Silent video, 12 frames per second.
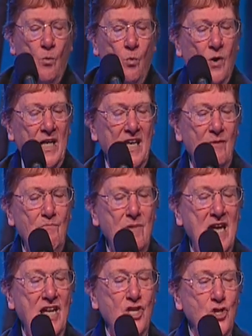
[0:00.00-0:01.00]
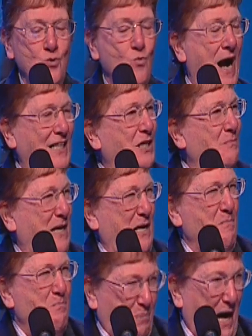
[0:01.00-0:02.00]
what do you mean you want to
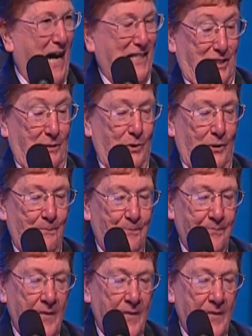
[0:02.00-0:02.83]
be possible?